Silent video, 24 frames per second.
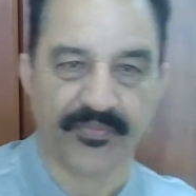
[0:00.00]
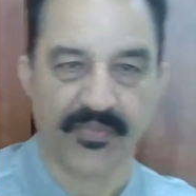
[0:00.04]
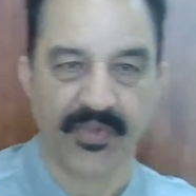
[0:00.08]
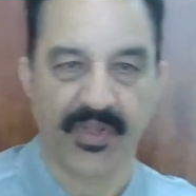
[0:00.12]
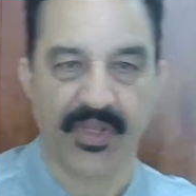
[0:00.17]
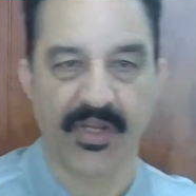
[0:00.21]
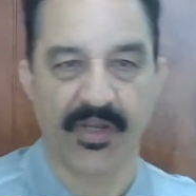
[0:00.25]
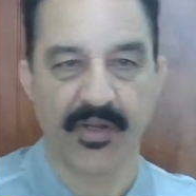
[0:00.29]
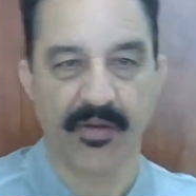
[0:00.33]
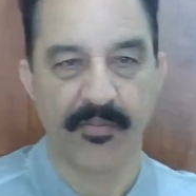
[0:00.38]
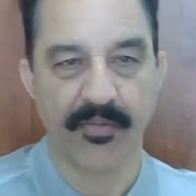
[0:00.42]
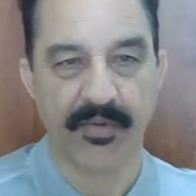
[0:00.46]

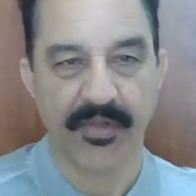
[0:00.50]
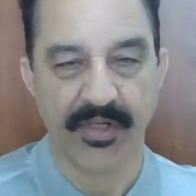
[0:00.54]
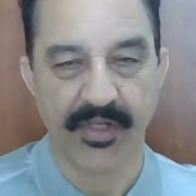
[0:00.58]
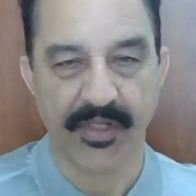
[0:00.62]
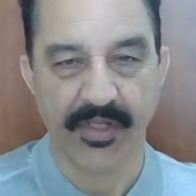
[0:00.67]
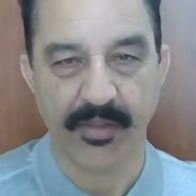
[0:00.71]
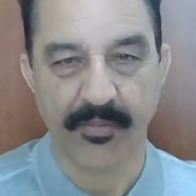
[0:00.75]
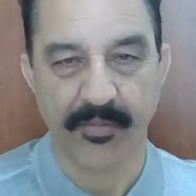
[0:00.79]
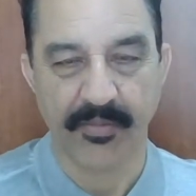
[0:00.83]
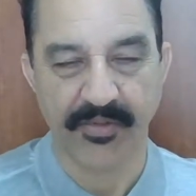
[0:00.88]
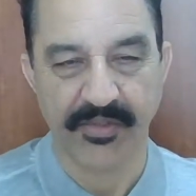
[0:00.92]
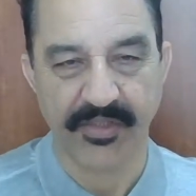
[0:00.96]

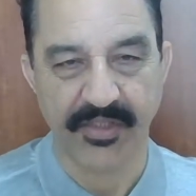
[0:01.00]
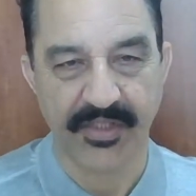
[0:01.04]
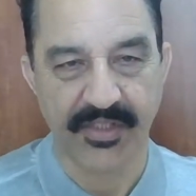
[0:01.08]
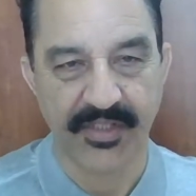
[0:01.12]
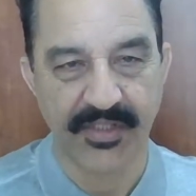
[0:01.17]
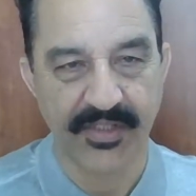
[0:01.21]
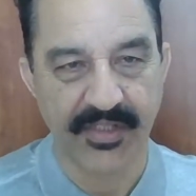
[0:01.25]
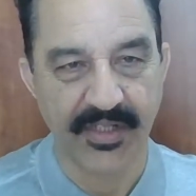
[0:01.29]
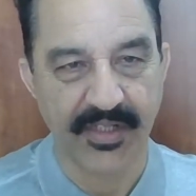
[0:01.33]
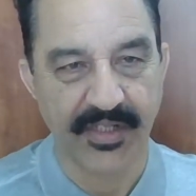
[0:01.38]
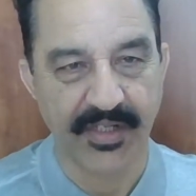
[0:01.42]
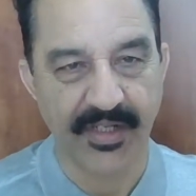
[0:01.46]
bearing
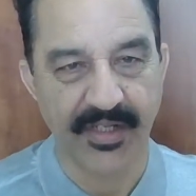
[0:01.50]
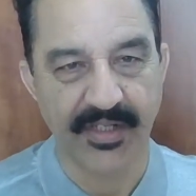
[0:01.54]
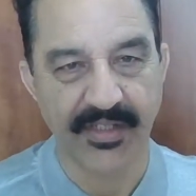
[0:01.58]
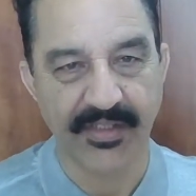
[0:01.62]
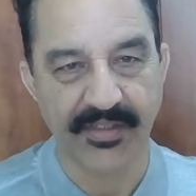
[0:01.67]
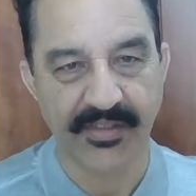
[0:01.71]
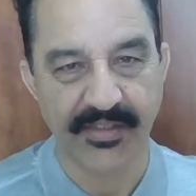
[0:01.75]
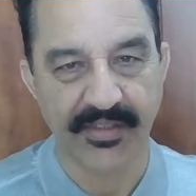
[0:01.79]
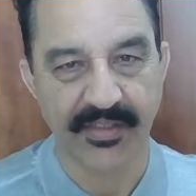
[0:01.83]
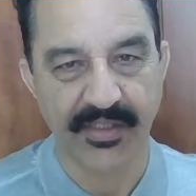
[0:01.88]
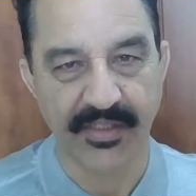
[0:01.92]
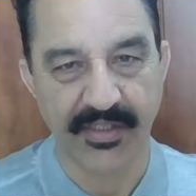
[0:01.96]
capacity
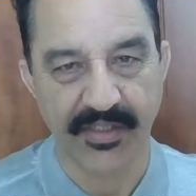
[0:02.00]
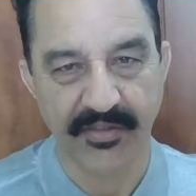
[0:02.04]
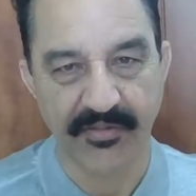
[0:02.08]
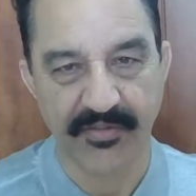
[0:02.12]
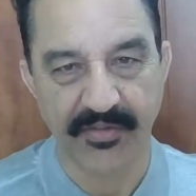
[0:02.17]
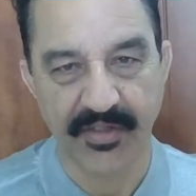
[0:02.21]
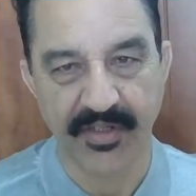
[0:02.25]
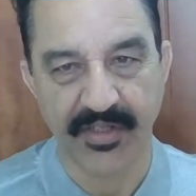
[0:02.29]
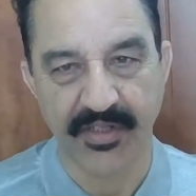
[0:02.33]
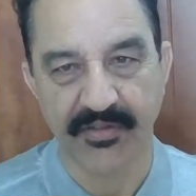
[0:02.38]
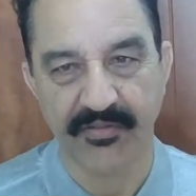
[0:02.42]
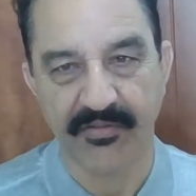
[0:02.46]
details, the
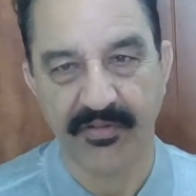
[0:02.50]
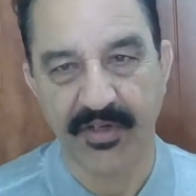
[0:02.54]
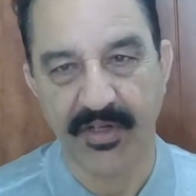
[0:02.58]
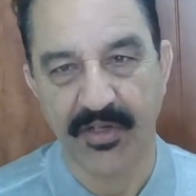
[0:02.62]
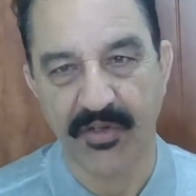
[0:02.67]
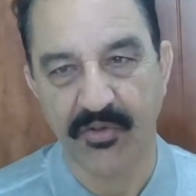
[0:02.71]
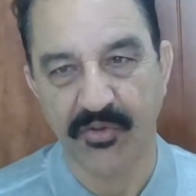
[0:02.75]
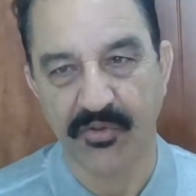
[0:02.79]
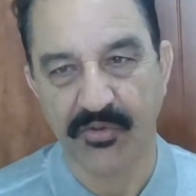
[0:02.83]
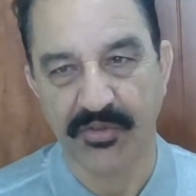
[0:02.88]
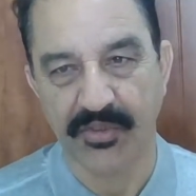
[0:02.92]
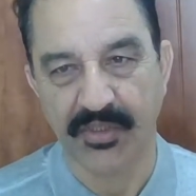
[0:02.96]
different
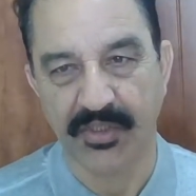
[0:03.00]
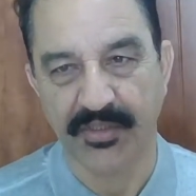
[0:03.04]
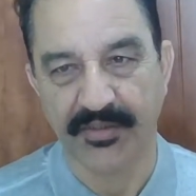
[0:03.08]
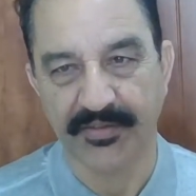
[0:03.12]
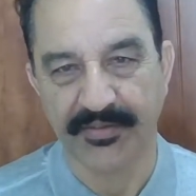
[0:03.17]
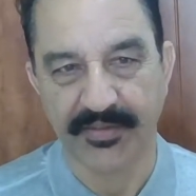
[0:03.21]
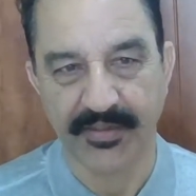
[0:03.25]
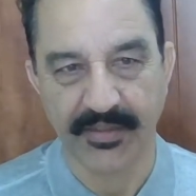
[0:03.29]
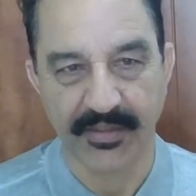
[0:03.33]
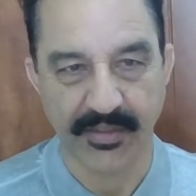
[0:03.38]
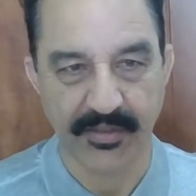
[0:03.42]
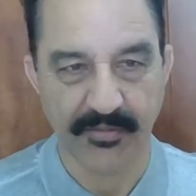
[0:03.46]
values of
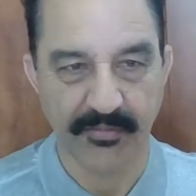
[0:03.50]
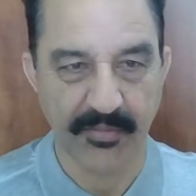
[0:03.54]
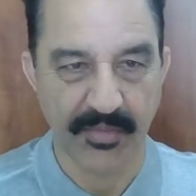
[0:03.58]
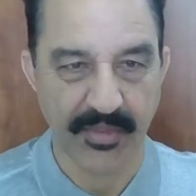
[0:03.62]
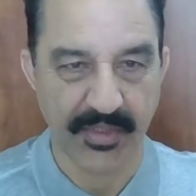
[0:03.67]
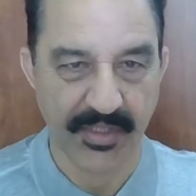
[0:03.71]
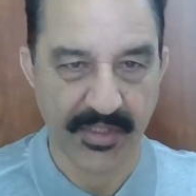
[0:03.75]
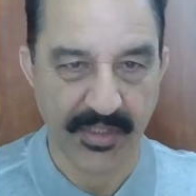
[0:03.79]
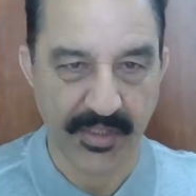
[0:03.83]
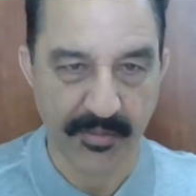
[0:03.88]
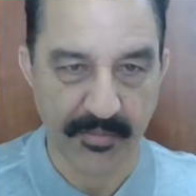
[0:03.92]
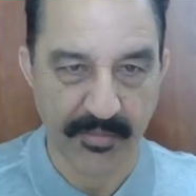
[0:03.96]
the
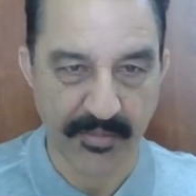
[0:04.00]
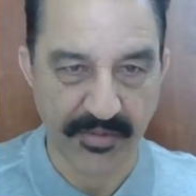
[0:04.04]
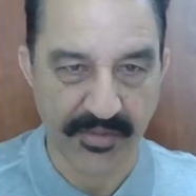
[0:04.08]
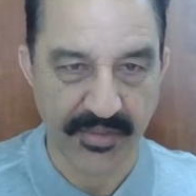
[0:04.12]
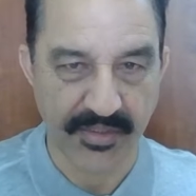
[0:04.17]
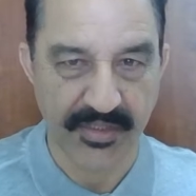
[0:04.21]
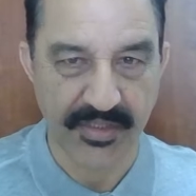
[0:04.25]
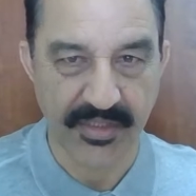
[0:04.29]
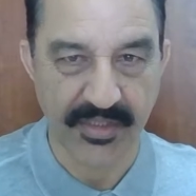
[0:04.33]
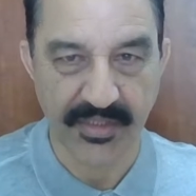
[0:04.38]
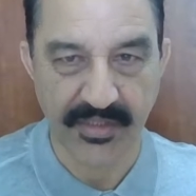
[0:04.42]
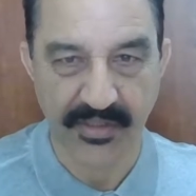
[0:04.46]
bearing
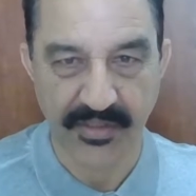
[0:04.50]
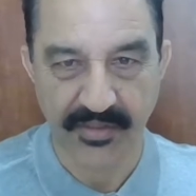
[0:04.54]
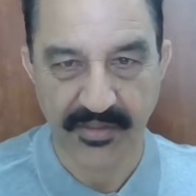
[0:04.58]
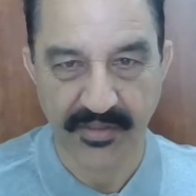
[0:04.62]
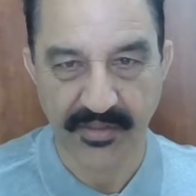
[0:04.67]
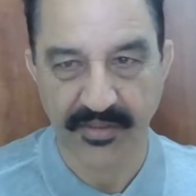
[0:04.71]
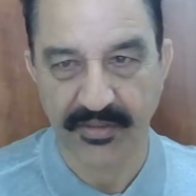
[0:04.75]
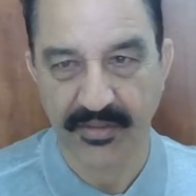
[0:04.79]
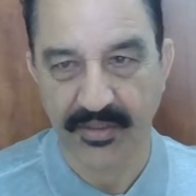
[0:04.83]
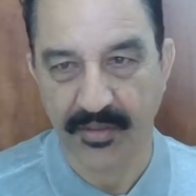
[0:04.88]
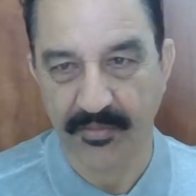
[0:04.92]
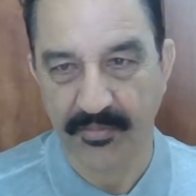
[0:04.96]
capacity
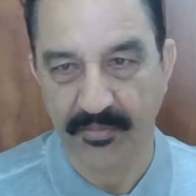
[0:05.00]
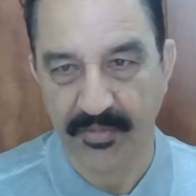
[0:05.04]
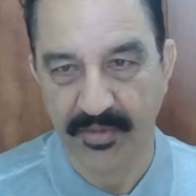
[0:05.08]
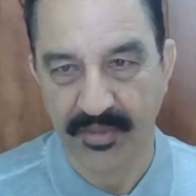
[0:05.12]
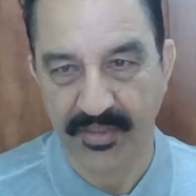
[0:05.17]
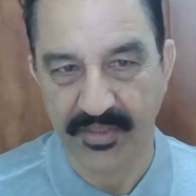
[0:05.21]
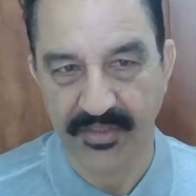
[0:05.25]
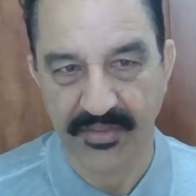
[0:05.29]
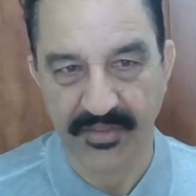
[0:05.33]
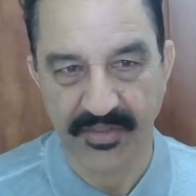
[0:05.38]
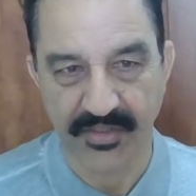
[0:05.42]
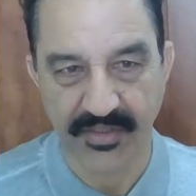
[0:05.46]
under the
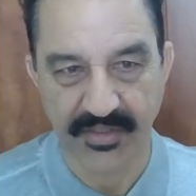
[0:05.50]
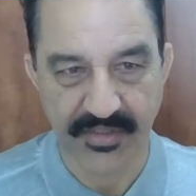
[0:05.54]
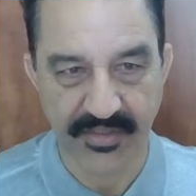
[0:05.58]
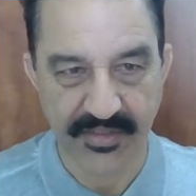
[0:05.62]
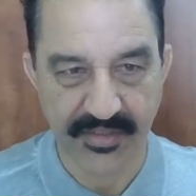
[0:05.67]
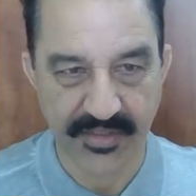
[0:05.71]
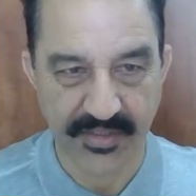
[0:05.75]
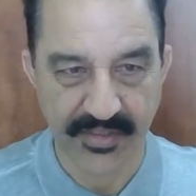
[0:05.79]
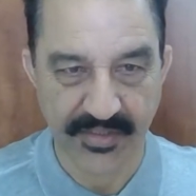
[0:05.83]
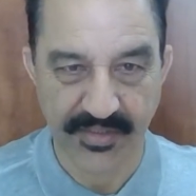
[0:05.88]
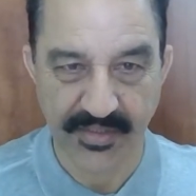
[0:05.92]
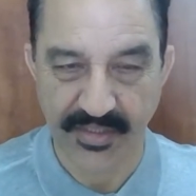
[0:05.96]
application
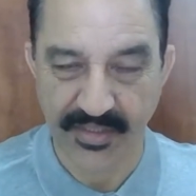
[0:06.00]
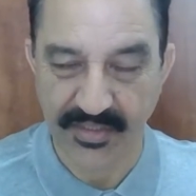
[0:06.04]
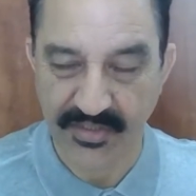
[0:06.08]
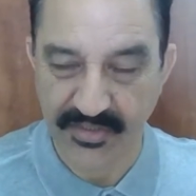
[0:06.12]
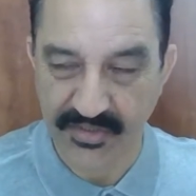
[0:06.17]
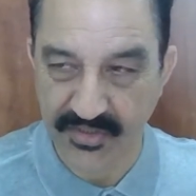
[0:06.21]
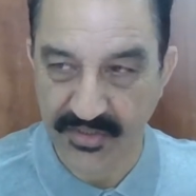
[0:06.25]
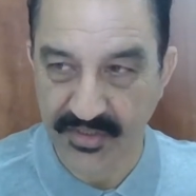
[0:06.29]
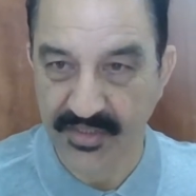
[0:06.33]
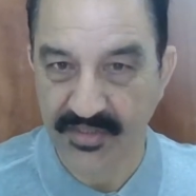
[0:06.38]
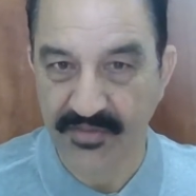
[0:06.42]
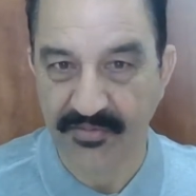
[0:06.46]
journal
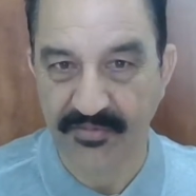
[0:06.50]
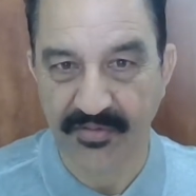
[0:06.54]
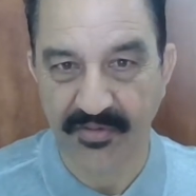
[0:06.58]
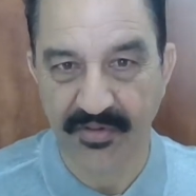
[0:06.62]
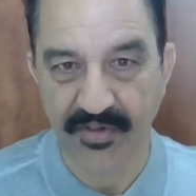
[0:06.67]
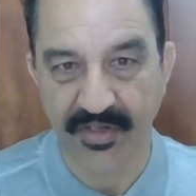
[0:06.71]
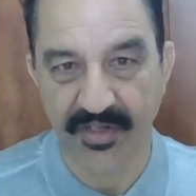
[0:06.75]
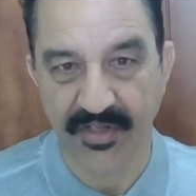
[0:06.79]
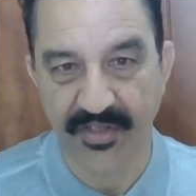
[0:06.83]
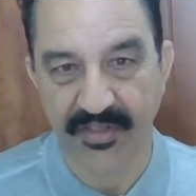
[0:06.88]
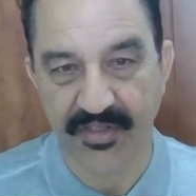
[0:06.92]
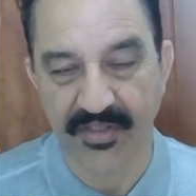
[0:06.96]
shear
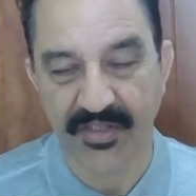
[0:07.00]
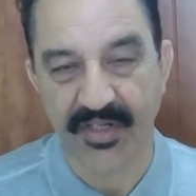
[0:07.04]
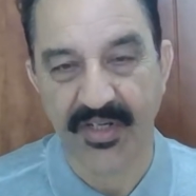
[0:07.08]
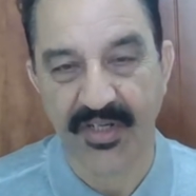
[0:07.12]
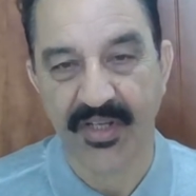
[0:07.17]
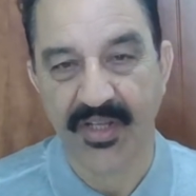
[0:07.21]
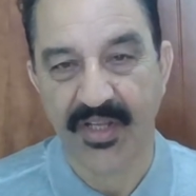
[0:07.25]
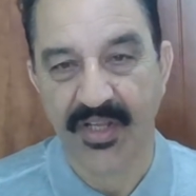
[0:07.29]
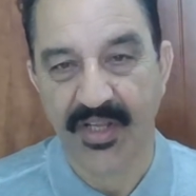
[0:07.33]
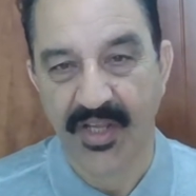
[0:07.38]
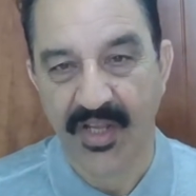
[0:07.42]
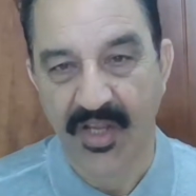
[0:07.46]
failure
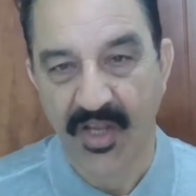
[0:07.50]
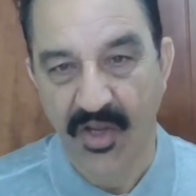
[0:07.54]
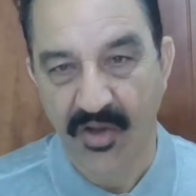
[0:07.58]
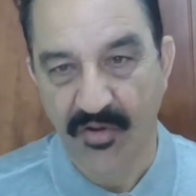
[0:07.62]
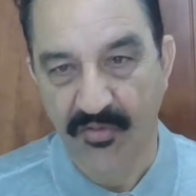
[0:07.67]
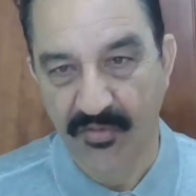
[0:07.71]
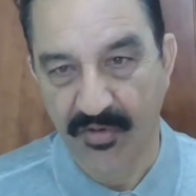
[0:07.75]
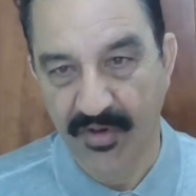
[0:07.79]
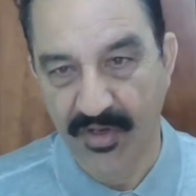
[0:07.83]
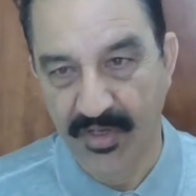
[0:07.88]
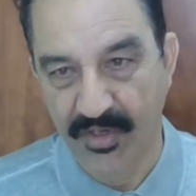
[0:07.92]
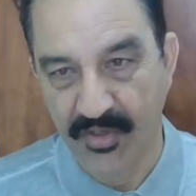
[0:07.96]

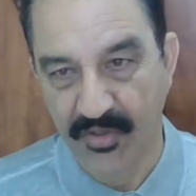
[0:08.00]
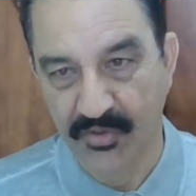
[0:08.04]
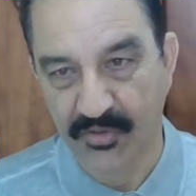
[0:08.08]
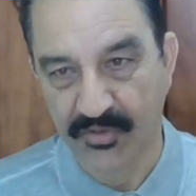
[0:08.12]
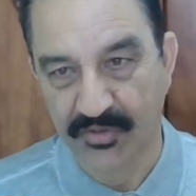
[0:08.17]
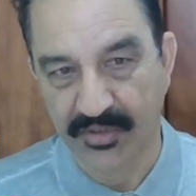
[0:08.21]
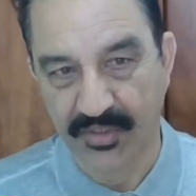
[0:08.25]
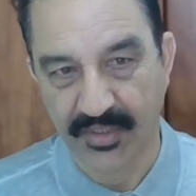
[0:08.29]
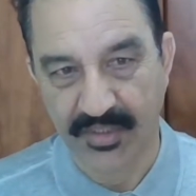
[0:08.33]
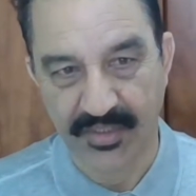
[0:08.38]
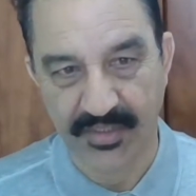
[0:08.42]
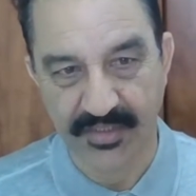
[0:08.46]

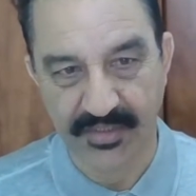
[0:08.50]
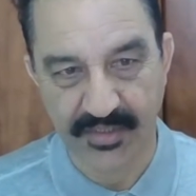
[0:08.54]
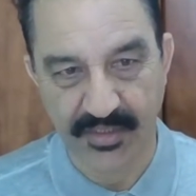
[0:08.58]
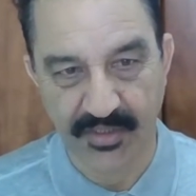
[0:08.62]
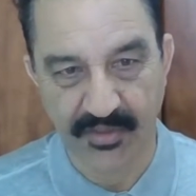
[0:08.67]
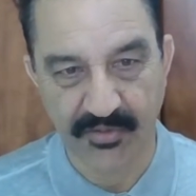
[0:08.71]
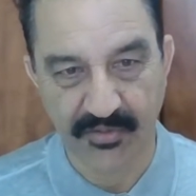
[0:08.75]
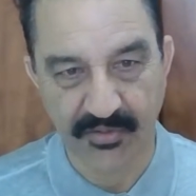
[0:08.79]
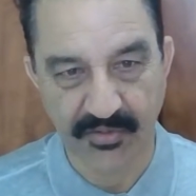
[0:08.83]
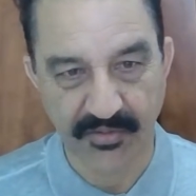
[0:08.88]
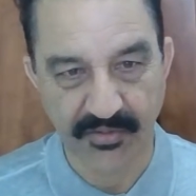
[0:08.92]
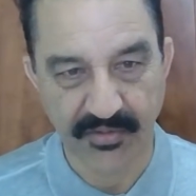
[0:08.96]
values are
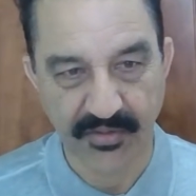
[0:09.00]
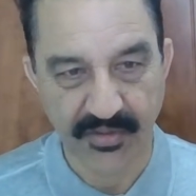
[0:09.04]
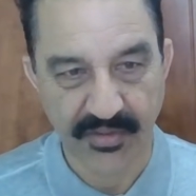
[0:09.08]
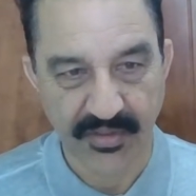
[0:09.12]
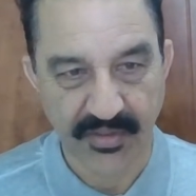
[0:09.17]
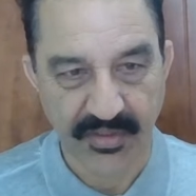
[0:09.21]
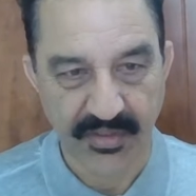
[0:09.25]
shown,